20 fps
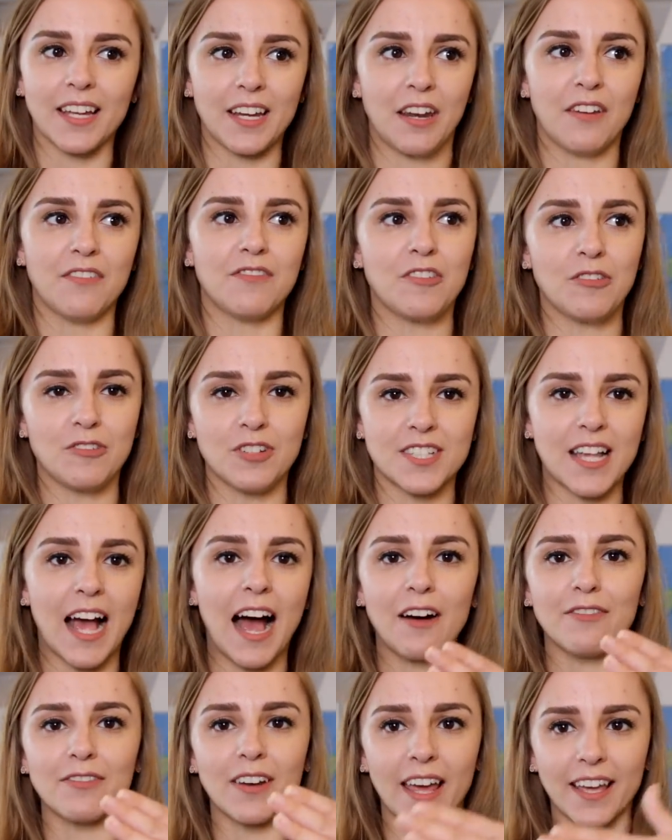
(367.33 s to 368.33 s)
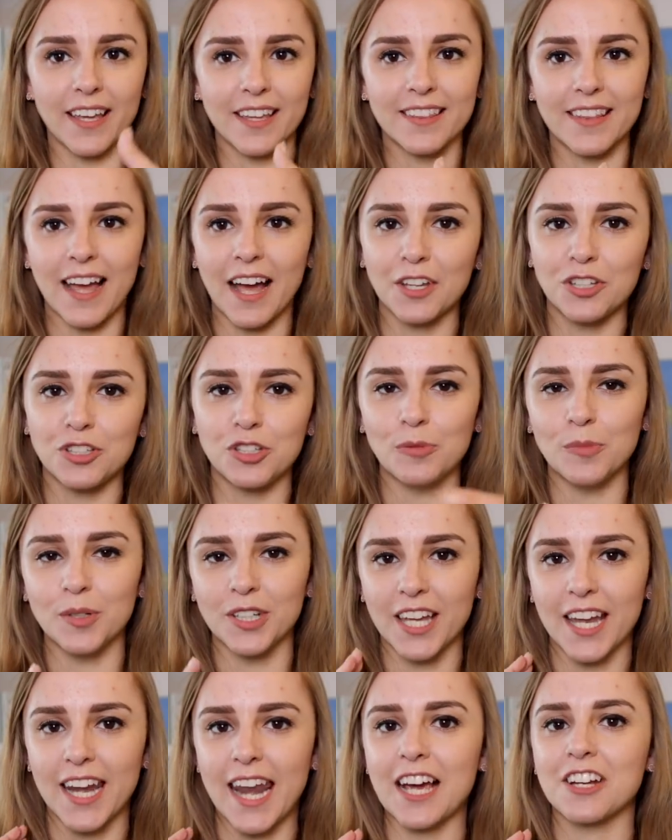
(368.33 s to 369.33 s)
And if you just have like that human
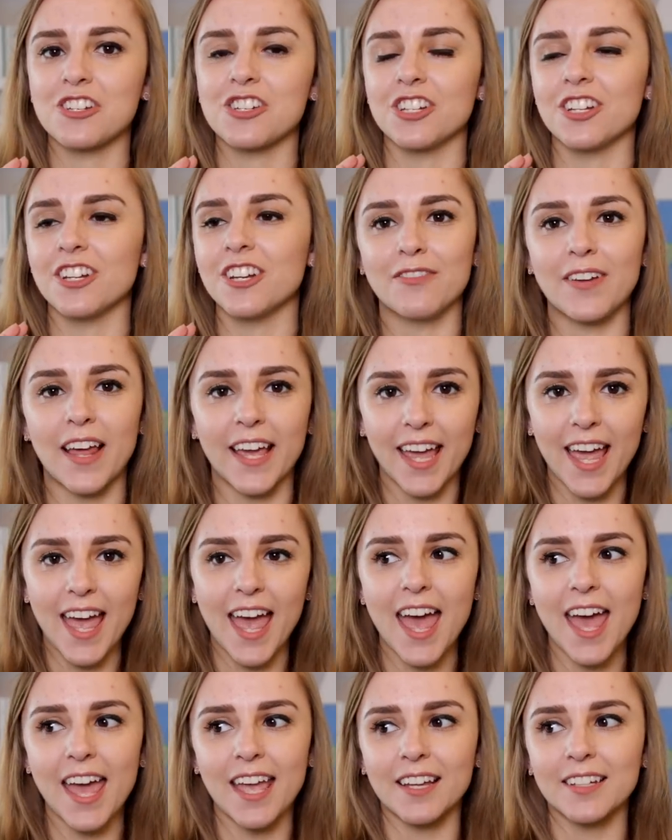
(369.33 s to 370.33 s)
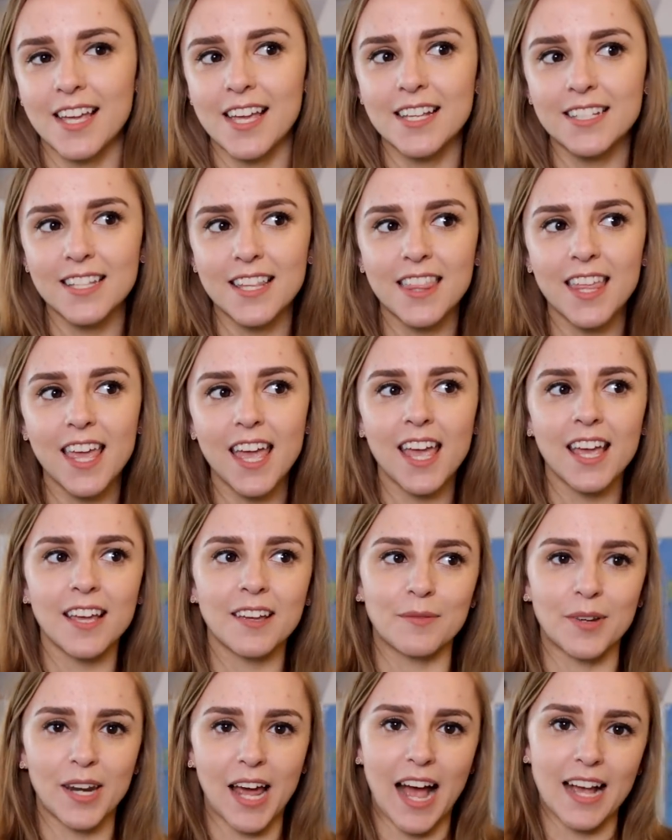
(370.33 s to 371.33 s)
connection of like, hey, here's a thing,
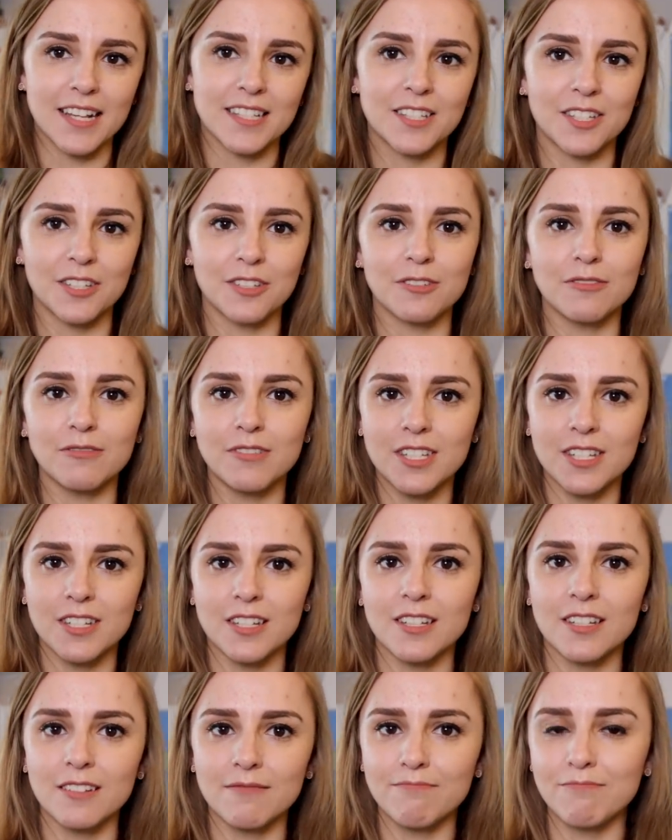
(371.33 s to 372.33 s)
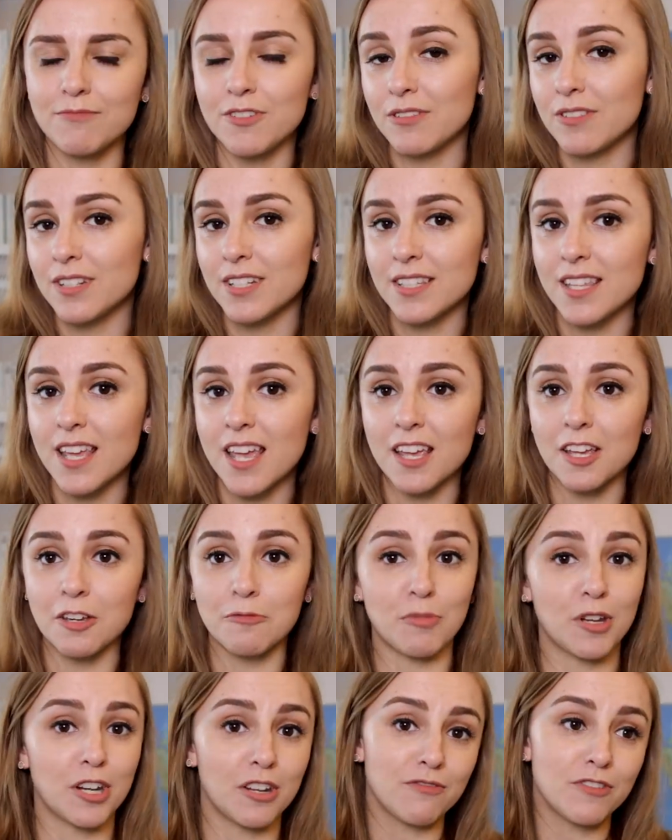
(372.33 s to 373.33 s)
I'm gonna ask you to do this thing,
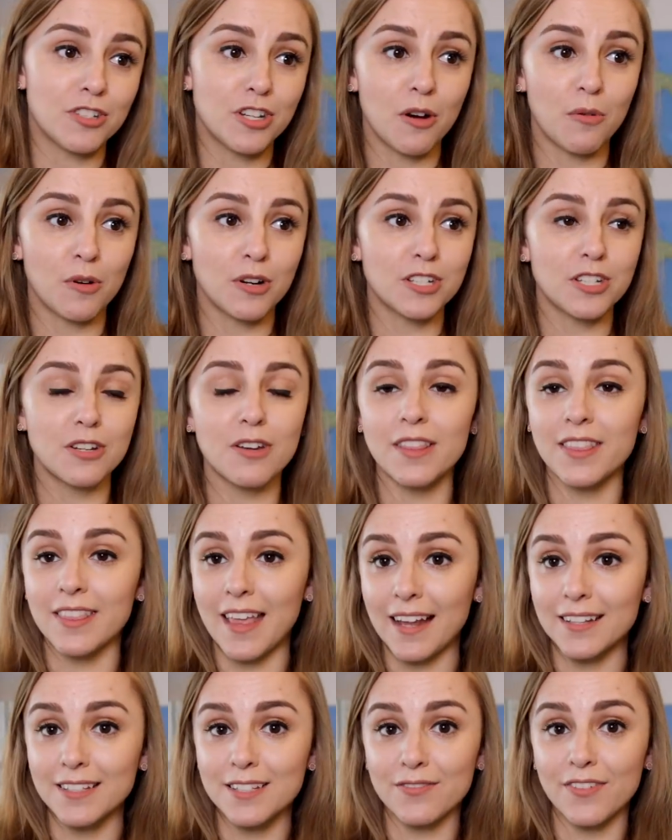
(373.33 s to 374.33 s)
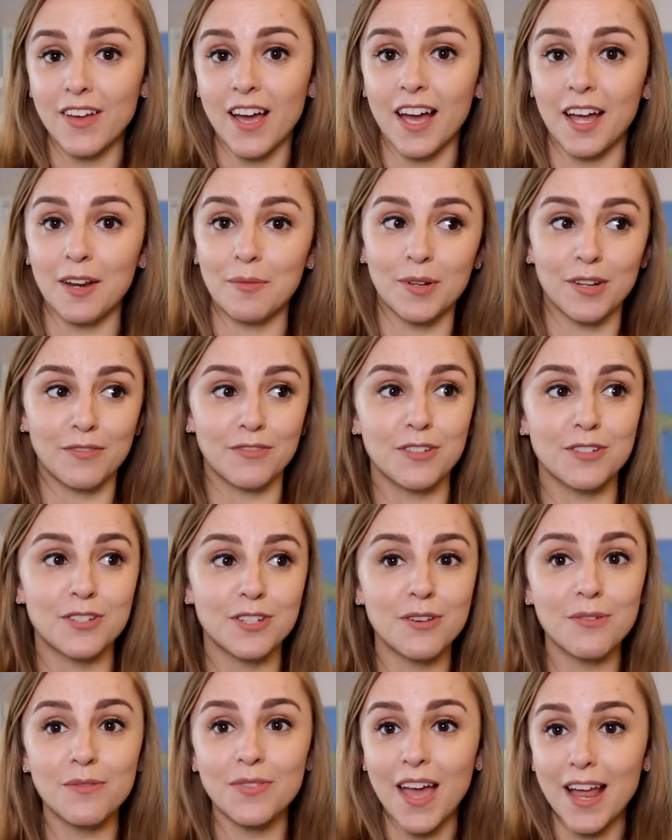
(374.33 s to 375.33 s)
but if you don't want to do it, that's fine, but if you
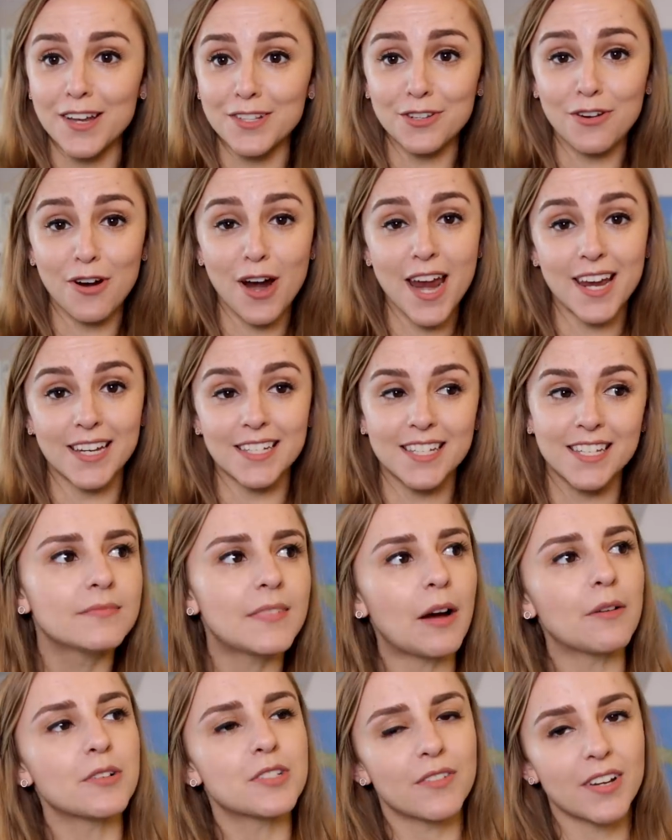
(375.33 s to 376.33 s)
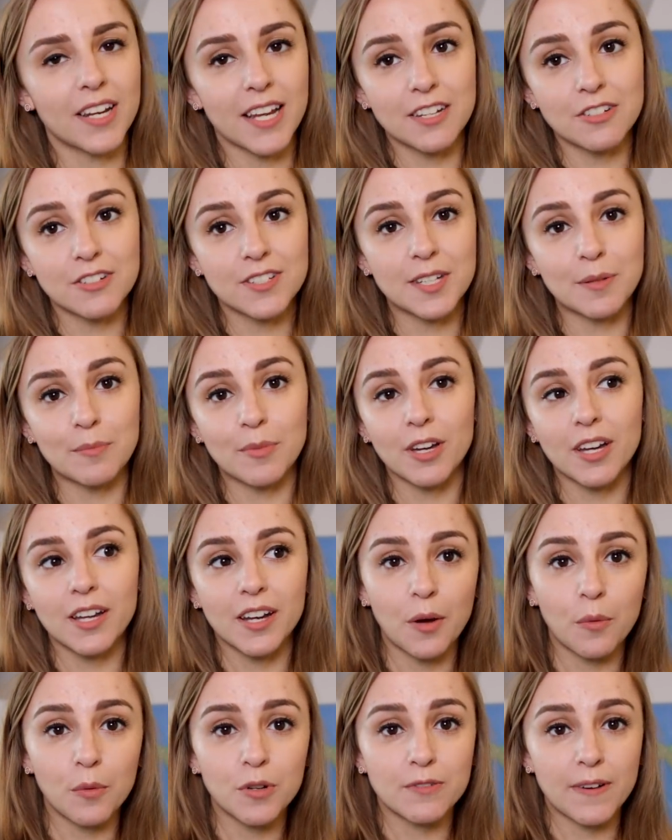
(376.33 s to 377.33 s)
do, that's great. That was a really interesting book,
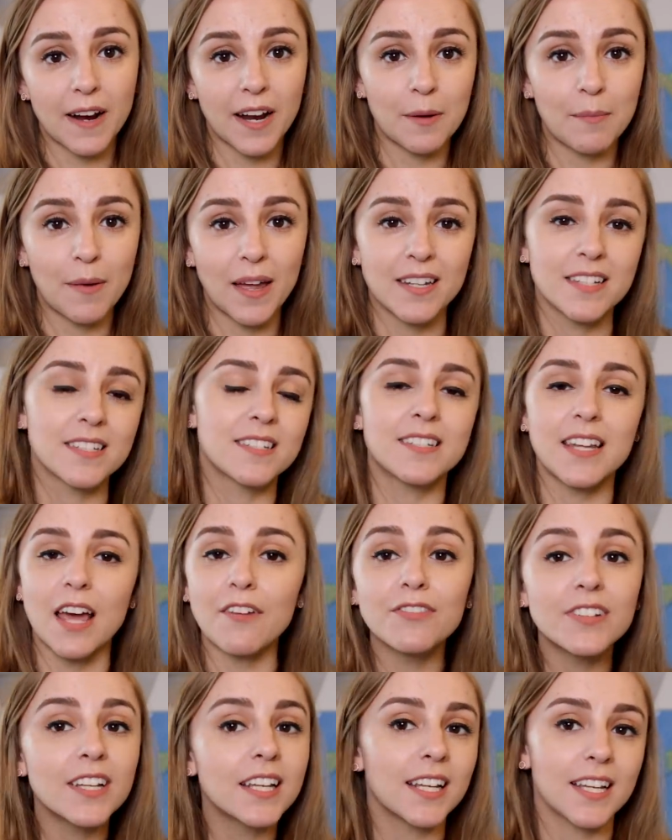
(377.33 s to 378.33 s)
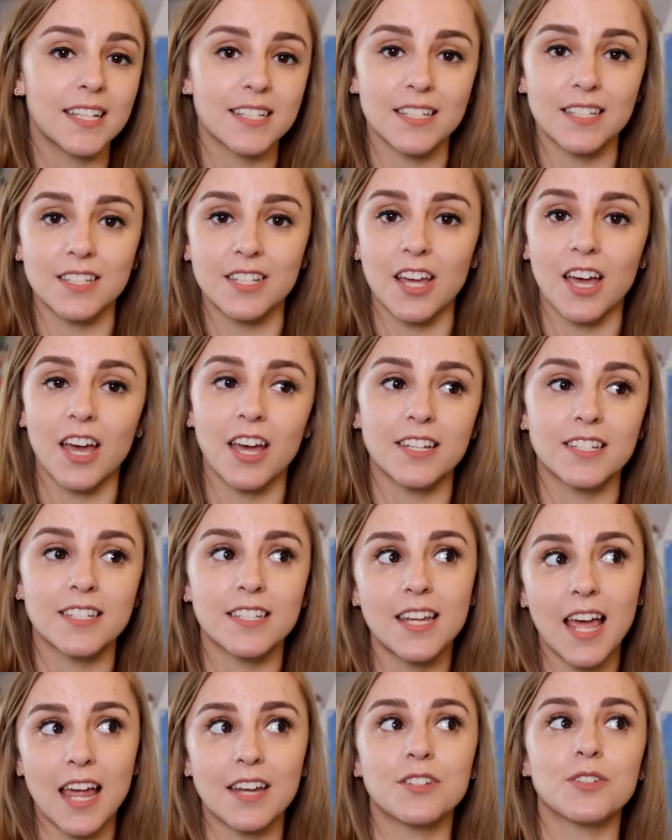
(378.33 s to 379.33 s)
and I would recommend, definitely listen to her
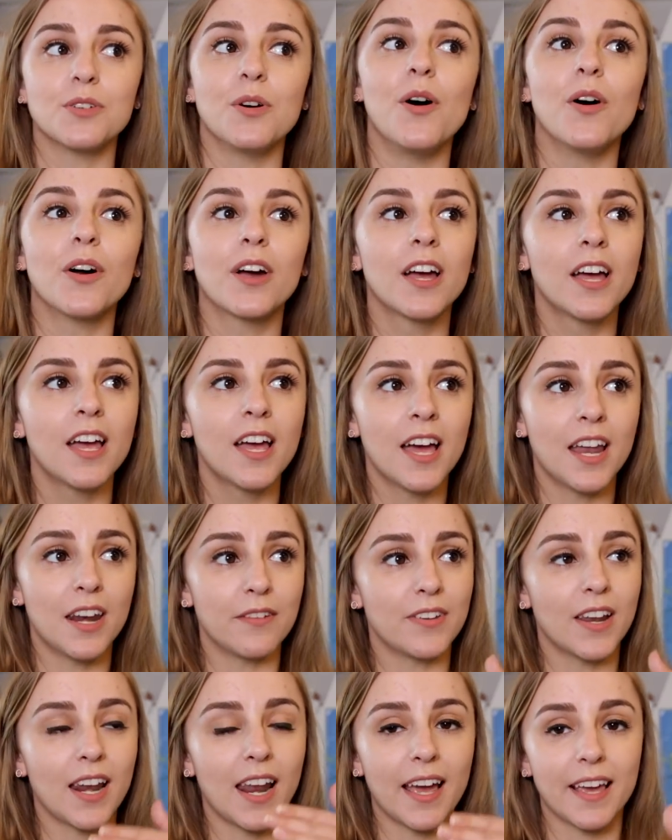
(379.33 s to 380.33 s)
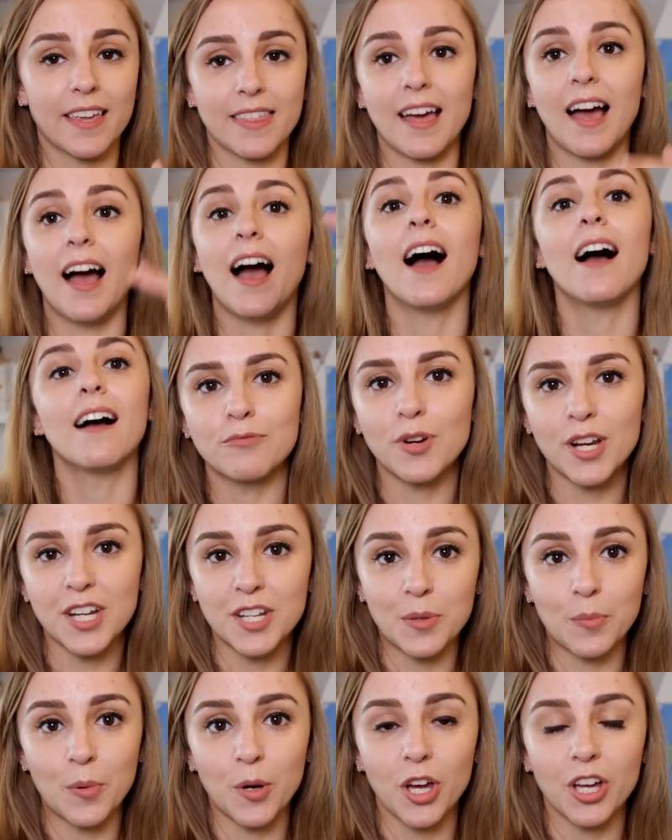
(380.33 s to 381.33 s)
TED talk, and if you like that, read
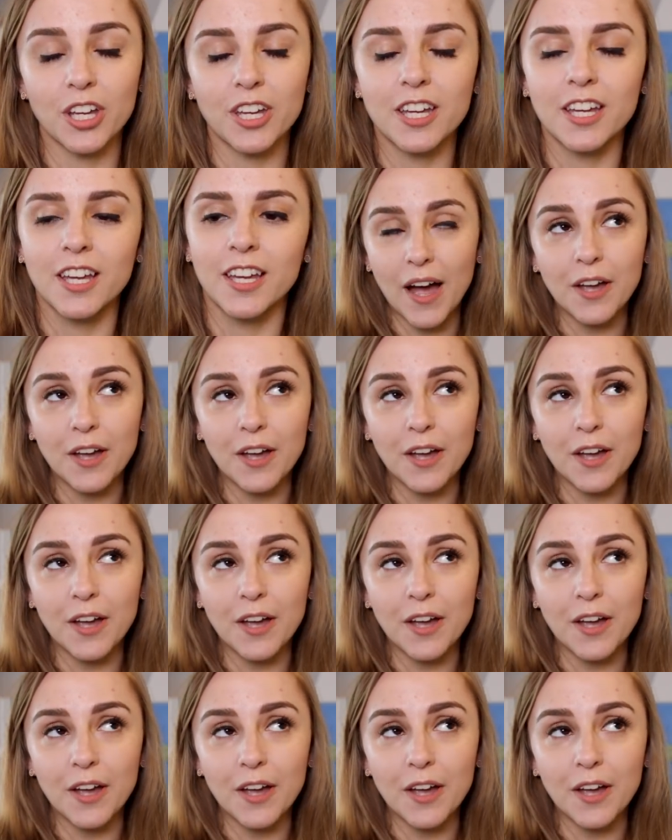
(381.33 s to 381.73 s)
the book.